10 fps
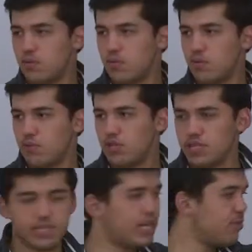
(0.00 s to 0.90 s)
Which is
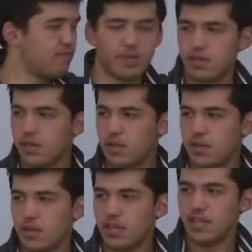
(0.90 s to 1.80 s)
the type of B?
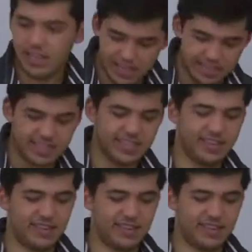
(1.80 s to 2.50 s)
Int.